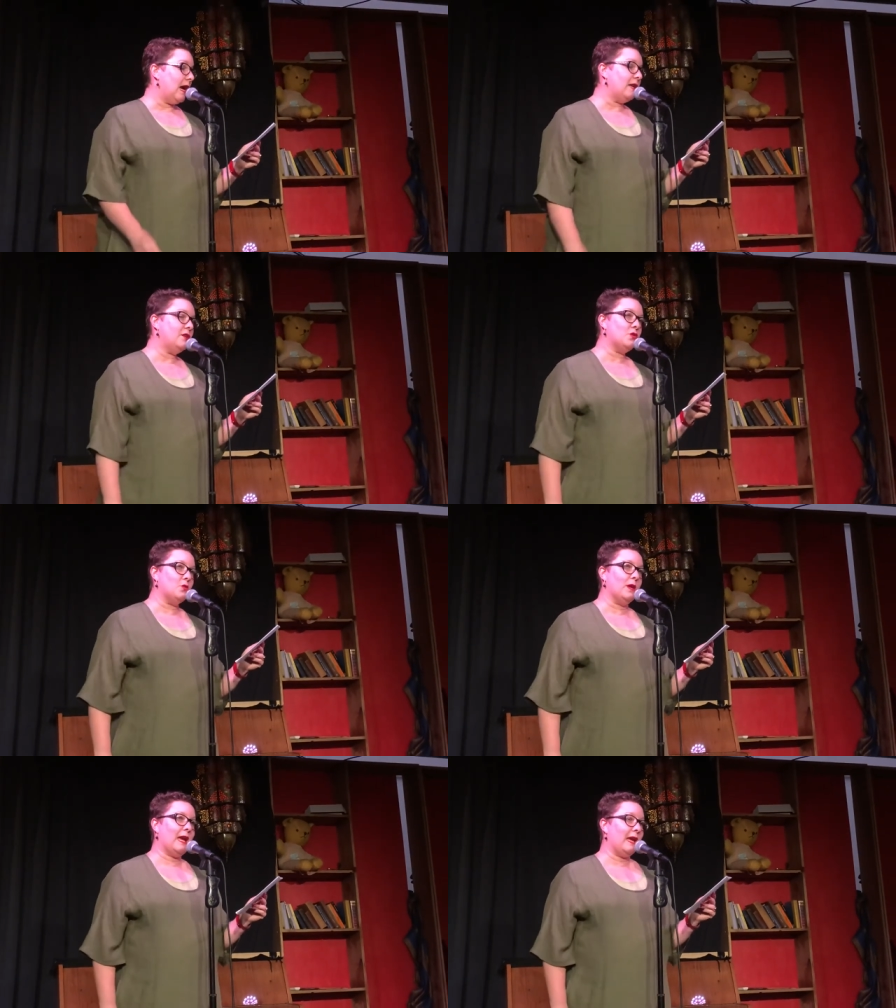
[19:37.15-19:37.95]

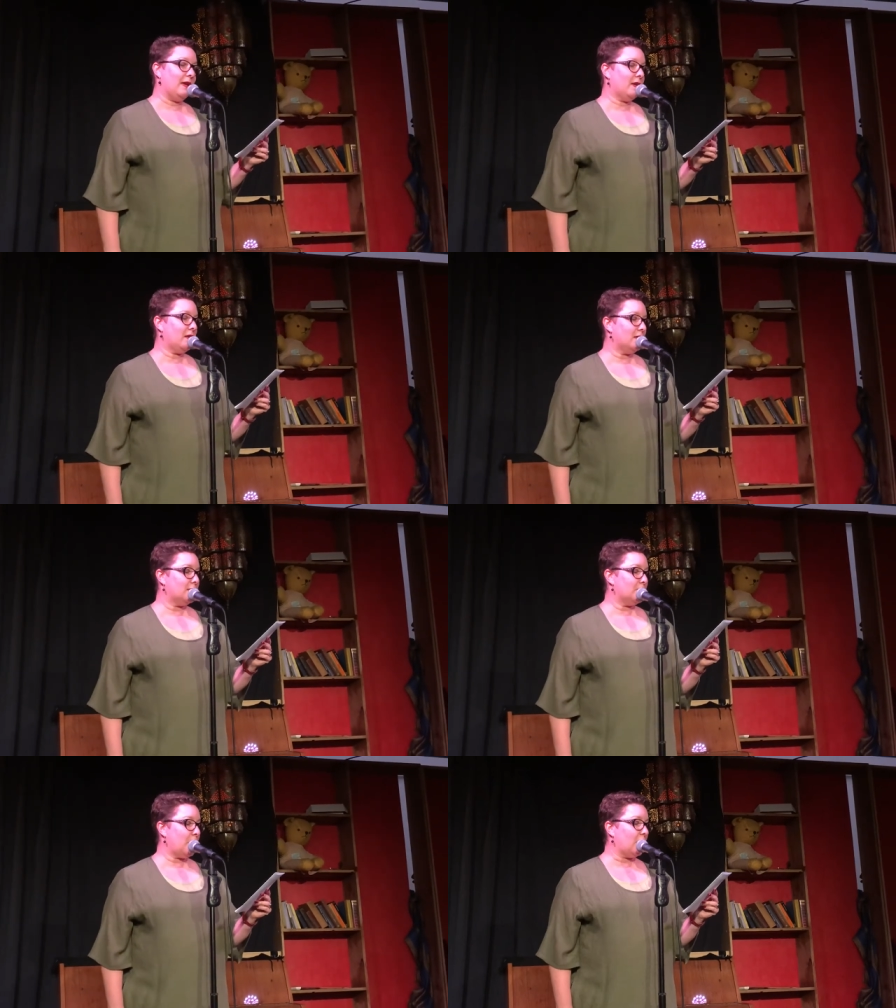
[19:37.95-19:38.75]
Angel cake,
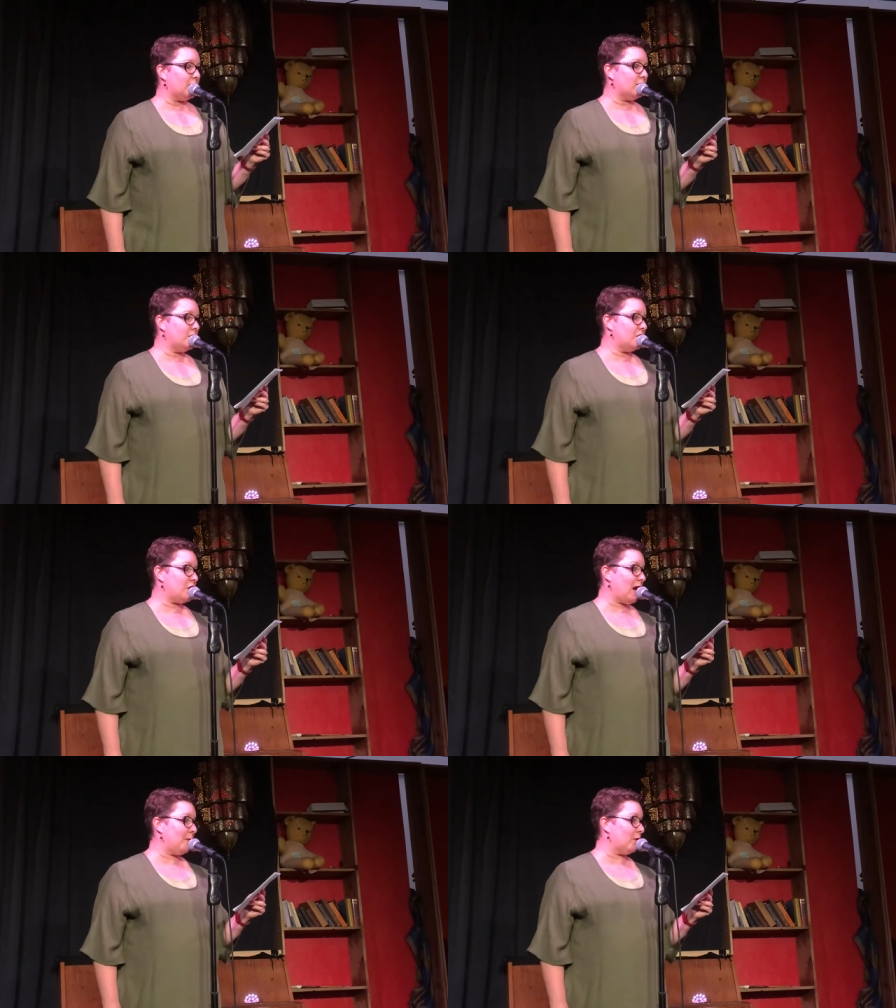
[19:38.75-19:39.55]
sponge,
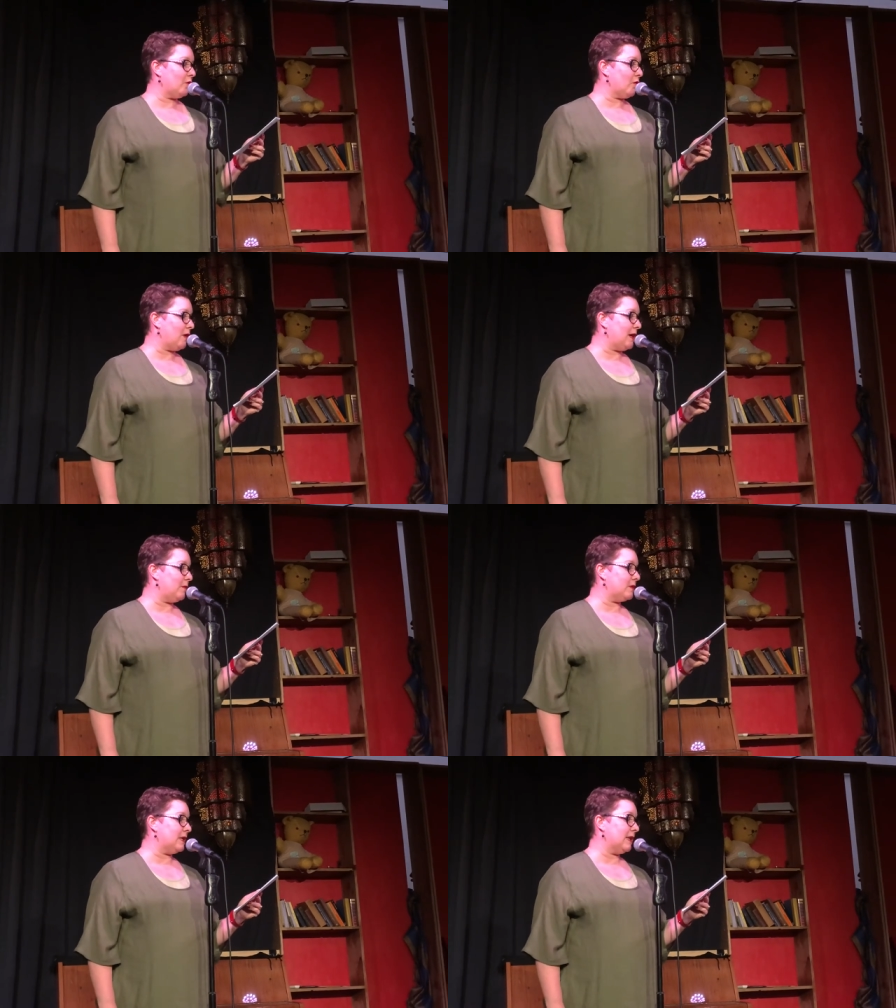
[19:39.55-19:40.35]
jam and
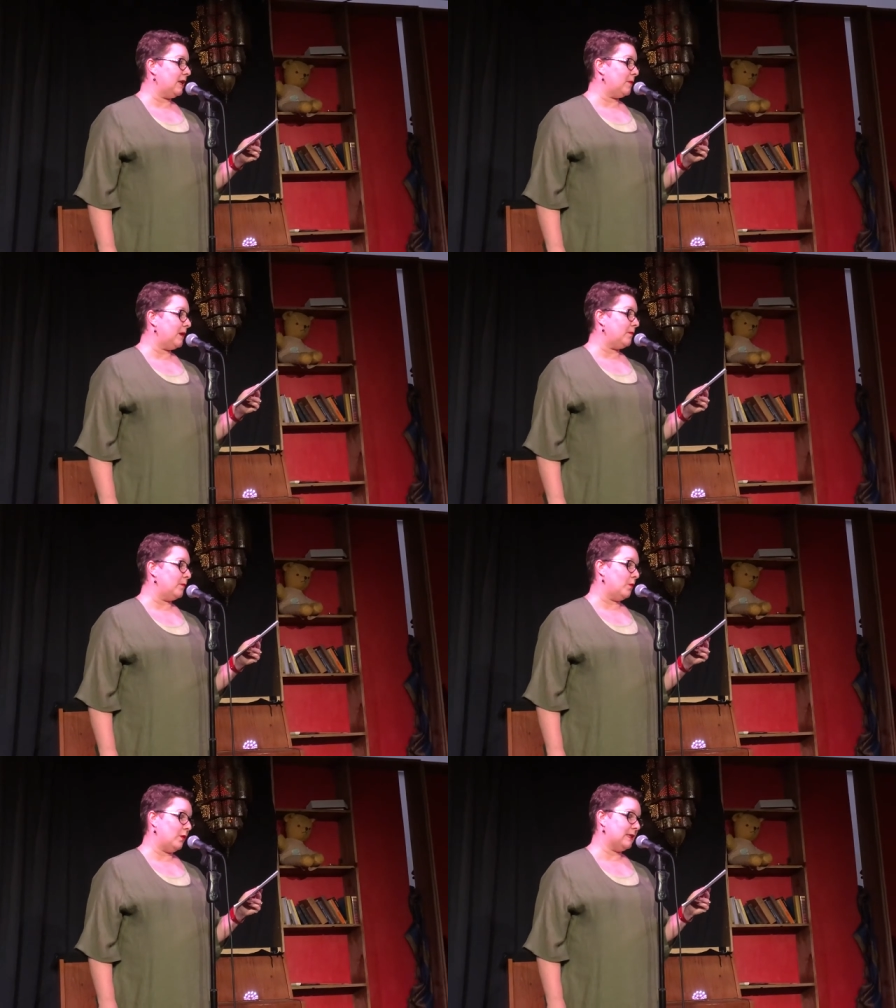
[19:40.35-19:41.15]
cream to keep it
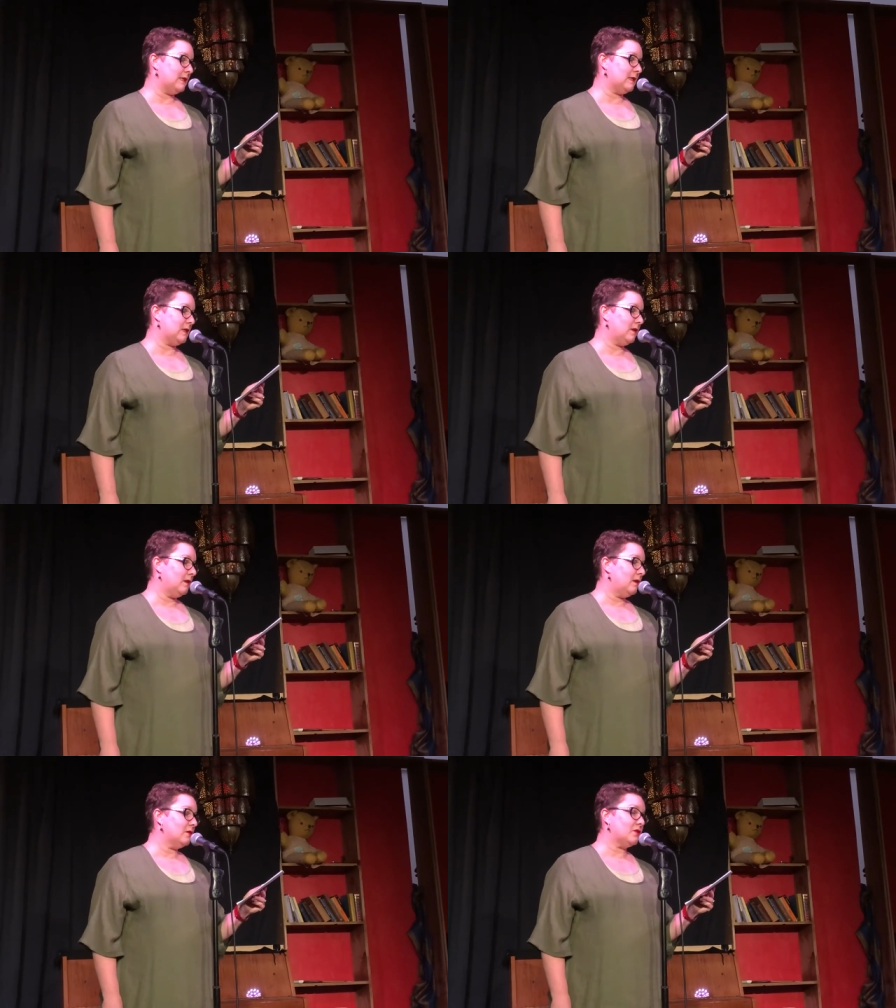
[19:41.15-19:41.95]
moist,
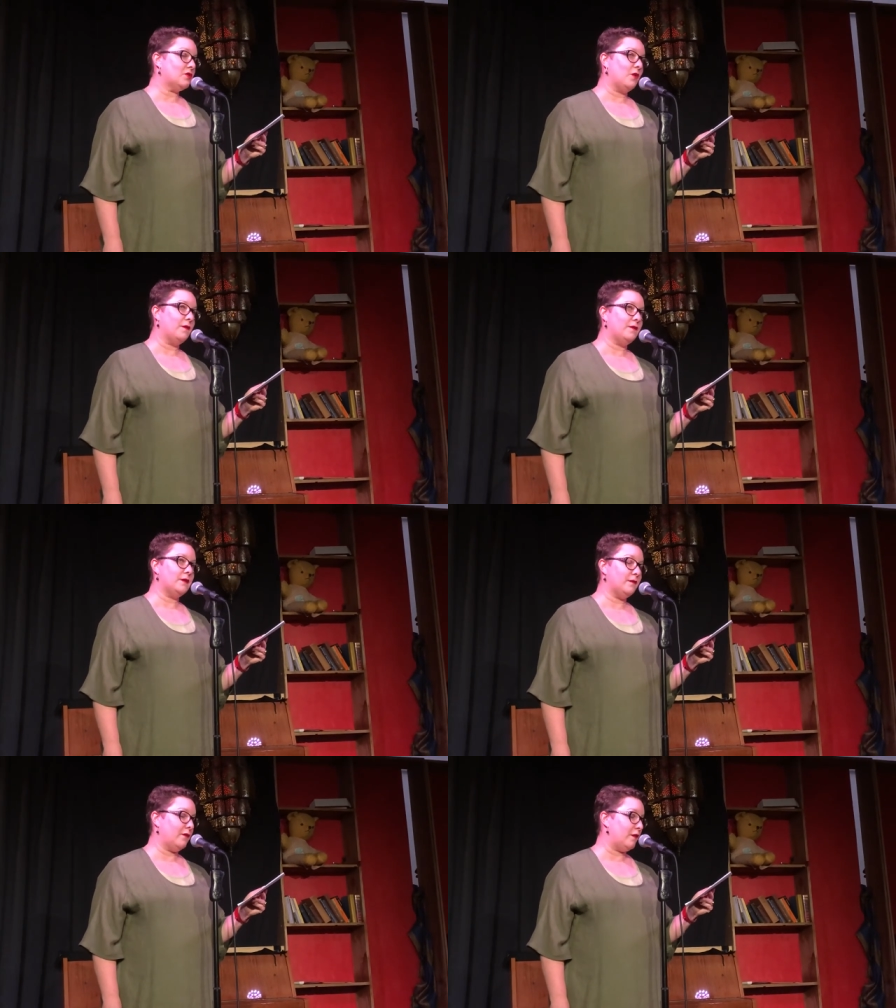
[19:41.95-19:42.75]

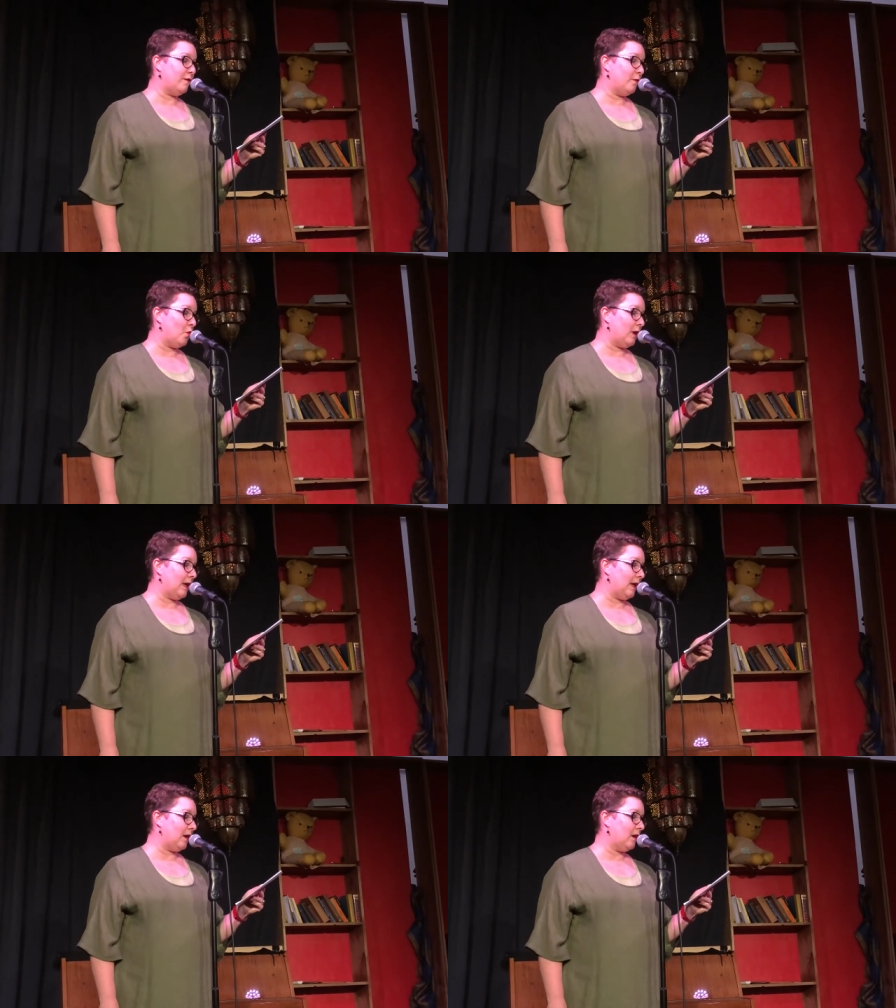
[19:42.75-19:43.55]
soft for the
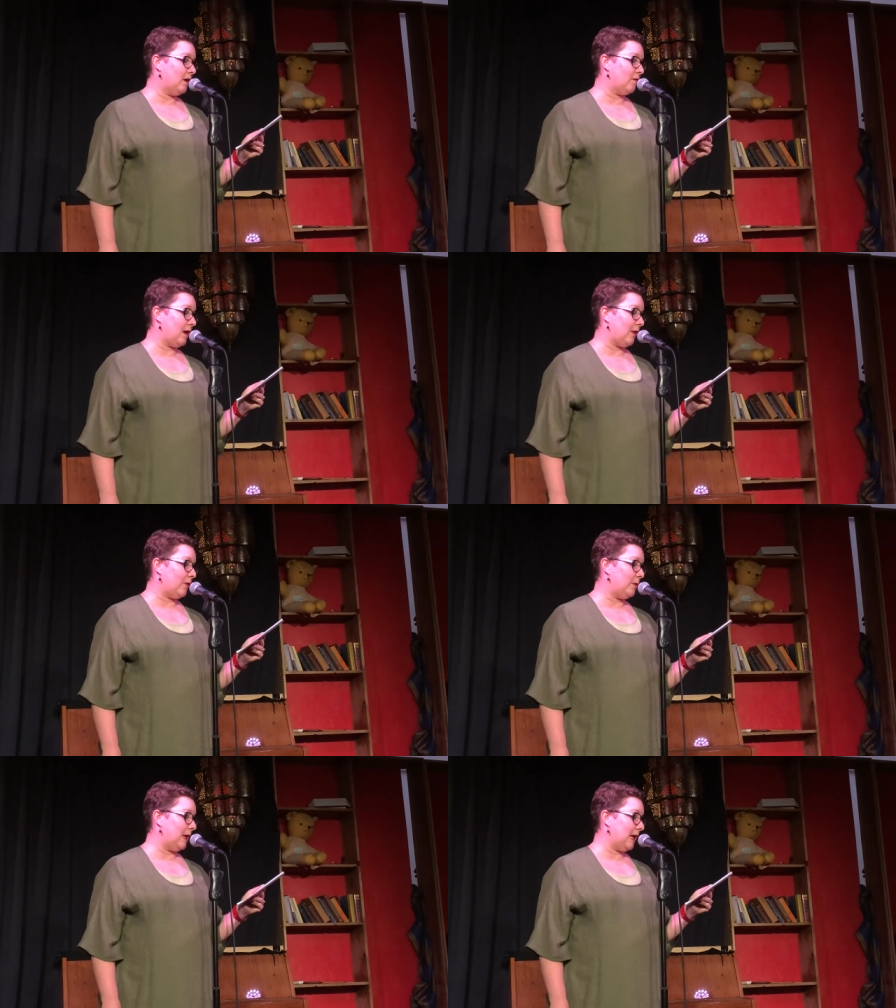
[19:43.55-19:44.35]
forking around
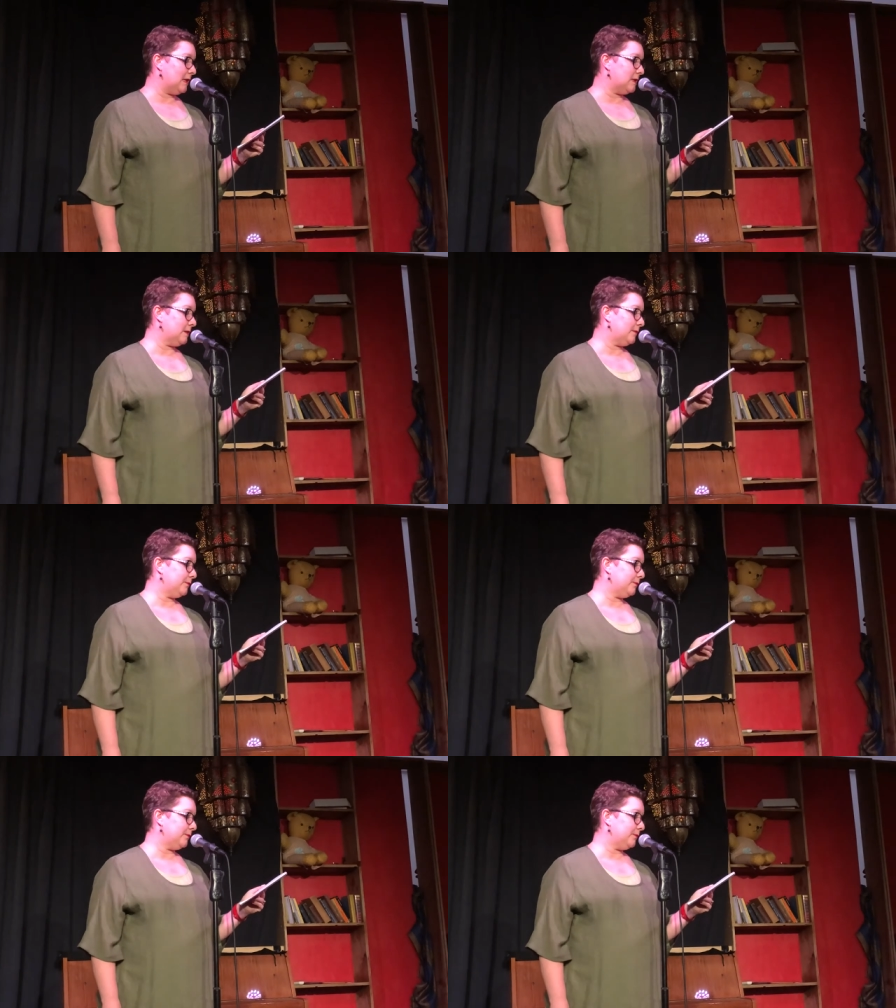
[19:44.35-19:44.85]
the plate.